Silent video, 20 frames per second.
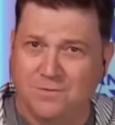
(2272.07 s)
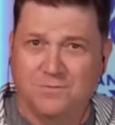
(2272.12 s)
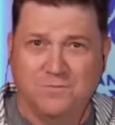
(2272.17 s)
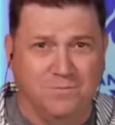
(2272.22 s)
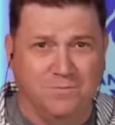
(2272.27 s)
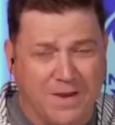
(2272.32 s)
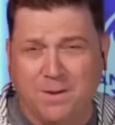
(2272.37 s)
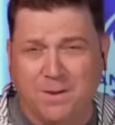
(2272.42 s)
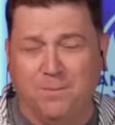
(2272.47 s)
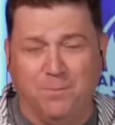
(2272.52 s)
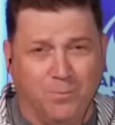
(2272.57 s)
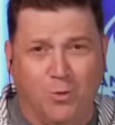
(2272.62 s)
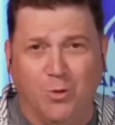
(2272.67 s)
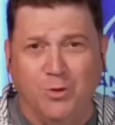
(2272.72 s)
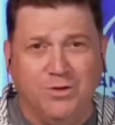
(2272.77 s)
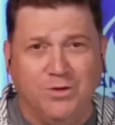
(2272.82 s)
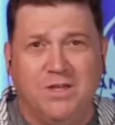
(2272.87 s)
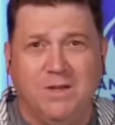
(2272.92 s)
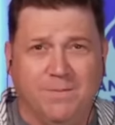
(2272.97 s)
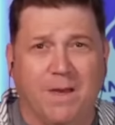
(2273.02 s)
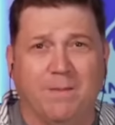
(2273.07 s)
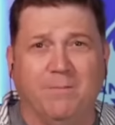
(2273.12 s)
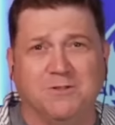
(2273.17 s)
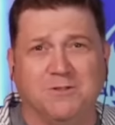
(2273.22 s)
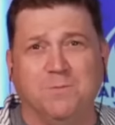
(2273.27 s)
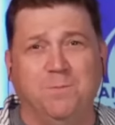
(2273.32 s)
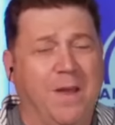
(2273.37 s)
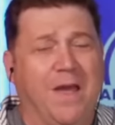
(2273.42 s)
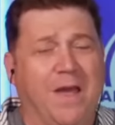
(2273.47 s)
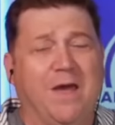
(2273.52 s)
make a good team that
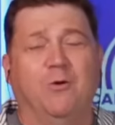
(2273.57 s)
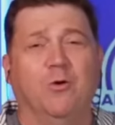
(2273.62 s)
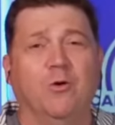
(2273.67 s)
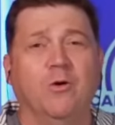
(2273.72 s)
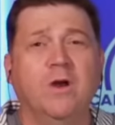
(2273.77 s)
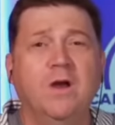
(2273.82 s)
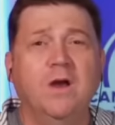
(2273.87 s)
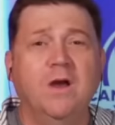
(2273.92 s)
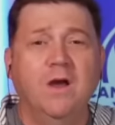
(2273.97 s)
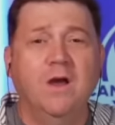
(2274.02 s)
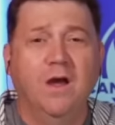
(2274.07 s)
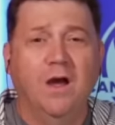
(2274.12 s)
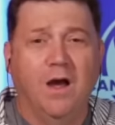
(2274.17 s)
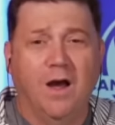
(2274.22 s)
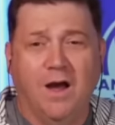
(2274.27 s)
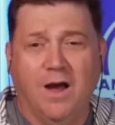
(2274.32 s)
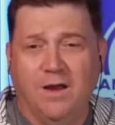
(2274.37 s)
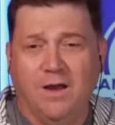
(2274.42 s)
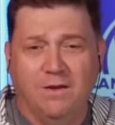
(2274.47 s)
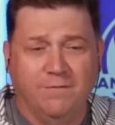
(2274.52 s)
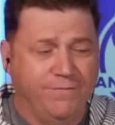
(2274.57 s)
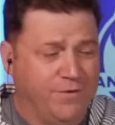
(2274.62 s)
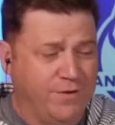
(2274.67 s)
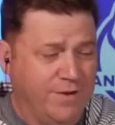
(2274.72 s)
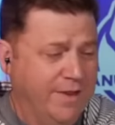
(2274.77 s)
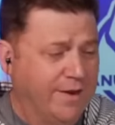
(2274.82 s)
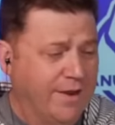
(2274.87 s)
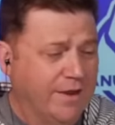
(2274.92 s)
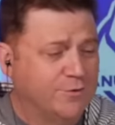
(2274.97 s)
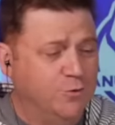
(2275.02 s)
much better if you
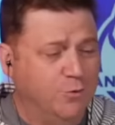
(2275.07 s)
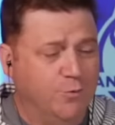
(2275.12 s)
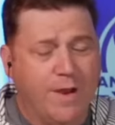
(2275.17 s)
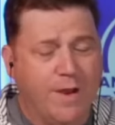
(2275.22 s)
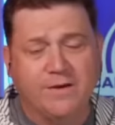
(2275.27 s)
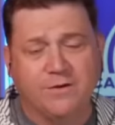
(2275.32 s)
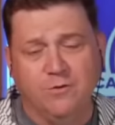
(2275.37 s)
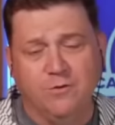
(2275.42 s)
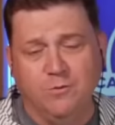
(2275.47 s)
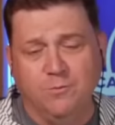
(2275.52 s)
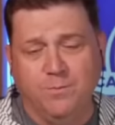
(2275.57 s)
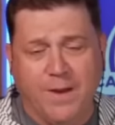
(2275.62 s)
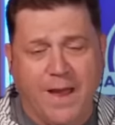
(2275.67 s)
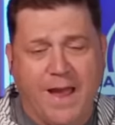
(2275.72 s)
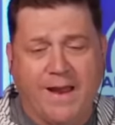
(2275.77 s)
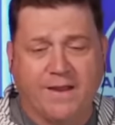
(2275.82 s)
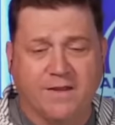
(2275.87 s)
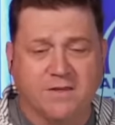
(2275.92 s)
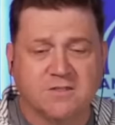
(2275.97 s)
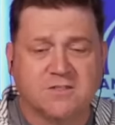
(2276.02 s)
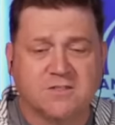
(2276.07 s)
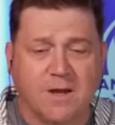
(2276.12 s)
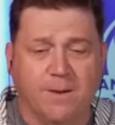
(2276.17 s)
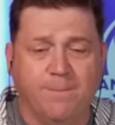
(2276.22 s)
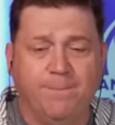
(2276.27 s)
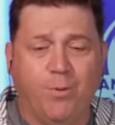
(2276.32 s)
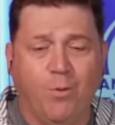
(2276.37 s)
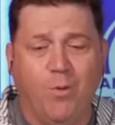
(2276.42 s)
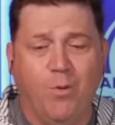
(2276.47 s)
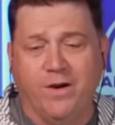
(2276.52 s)
get Aatu Räty back at
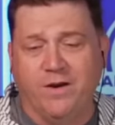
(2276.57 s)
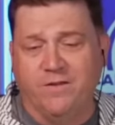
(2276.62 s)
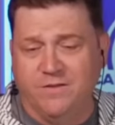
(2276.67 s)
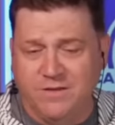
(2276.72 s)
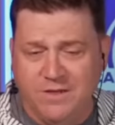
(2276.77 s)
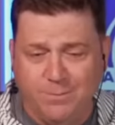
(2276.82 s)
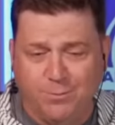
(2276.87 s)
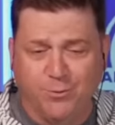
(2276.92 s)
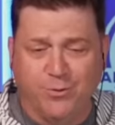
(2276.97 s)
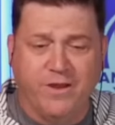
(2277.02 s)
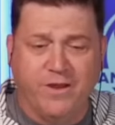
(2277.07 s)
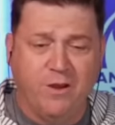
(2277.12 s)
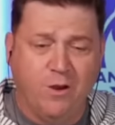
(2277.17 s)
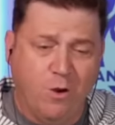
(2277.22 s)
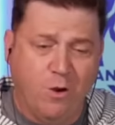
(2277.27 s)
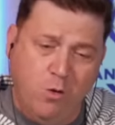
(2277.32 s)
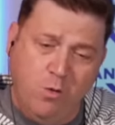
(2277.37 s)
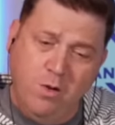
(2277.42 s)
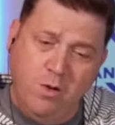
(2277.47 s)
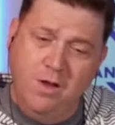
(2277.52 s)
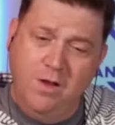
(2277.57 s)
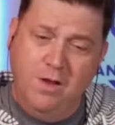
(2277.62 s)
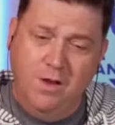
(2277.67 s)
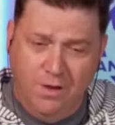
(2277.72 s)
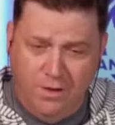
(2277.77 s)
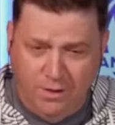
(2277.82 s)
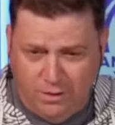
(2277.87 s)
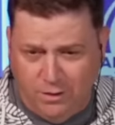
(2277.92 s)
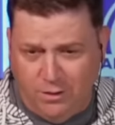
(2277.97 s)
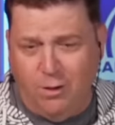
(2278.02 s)
some point. And the deeper they go,
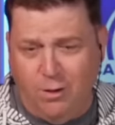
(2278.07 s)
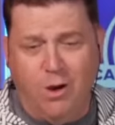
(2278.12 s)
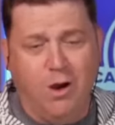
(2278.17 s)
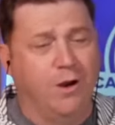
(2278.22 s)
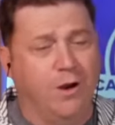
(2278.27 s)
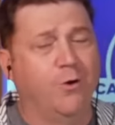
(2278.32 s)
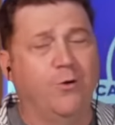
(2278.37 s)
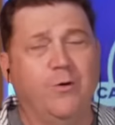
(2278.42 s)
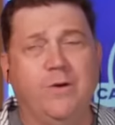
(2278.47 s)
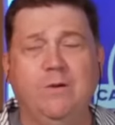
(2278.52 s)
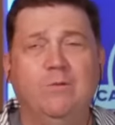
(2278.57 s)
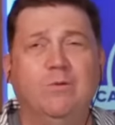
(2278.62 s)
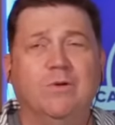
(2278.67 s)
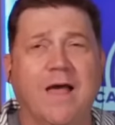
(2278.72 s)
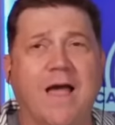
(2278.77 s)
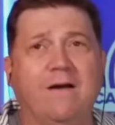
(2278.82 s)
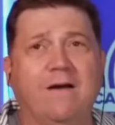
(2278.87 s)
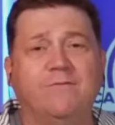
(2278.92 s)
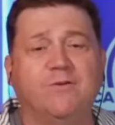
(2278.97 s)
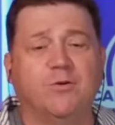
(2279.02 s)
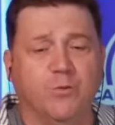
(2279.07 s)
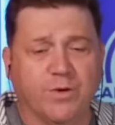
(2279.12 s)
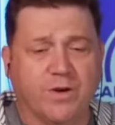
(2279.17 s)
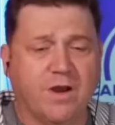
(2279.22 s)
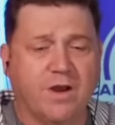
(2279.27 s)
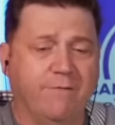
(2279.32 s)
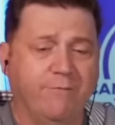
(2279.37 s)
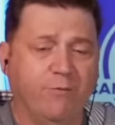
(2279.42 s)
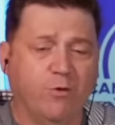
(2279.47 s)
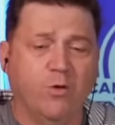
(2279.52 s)
longer he will have to
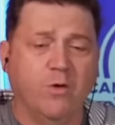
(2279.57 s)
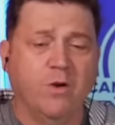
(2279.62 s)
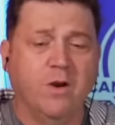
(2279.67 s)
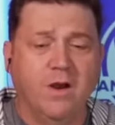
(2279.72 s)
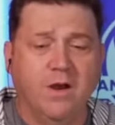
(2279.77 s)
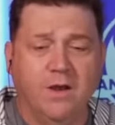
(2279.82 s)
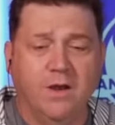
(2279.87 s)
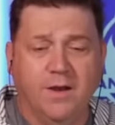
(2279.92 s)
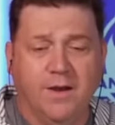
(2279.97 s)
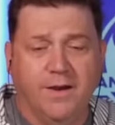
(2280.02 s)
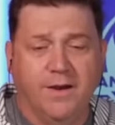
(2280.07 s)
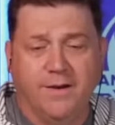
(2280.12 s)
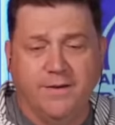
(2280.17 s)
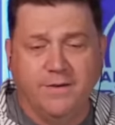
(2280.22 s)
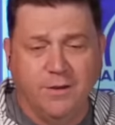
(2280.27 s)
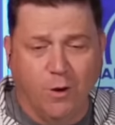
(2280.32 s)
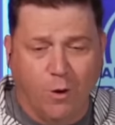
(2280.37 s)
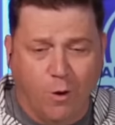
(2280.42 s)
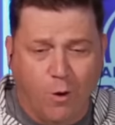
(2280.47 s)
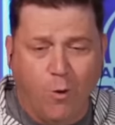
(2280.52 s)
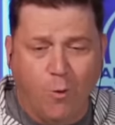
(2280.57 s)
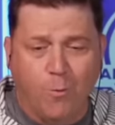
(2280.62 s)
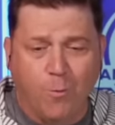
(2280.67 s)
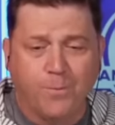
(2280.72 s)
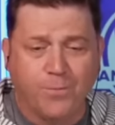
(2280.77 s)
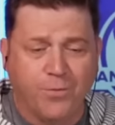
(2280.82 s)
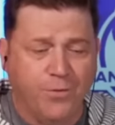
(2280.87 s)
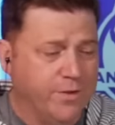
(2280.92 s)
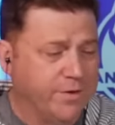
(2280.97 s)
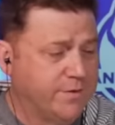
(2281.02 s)
recover. You hope
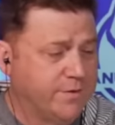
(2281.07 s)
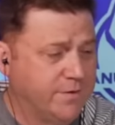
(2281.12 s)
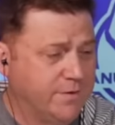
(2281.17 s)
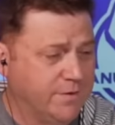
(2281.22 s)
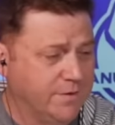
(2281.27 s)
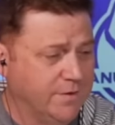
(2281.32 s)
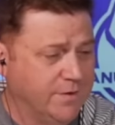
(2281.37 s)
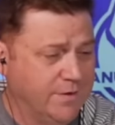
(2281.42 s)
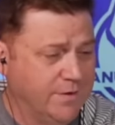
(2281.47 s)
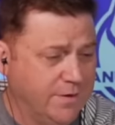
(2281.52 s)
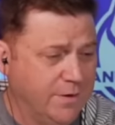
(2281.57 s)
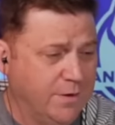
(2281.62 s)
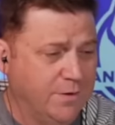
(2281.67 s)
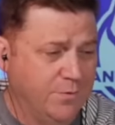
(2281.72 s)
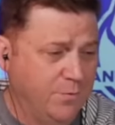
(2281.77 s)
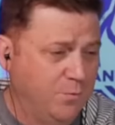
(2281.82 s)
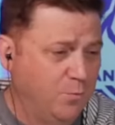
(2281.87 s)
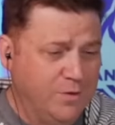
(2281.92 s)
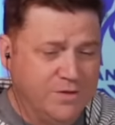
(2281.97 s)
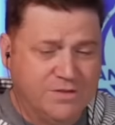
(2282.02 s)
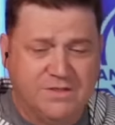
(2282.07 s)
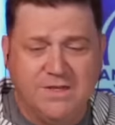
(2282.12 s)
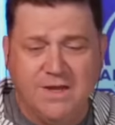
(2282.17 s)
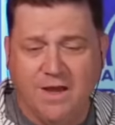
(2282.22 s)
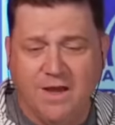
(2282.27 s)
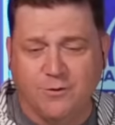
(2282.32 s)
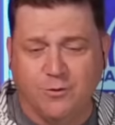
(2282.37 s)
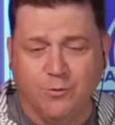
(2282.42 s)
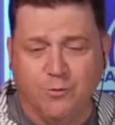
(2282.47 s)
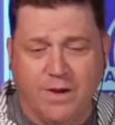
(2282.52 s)
that we see
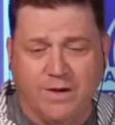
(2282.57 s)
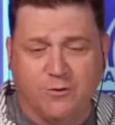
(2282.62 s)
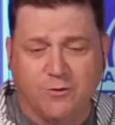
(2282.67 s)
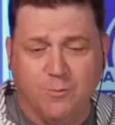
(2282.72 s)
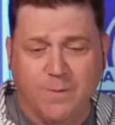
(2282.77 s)
Aatu Räty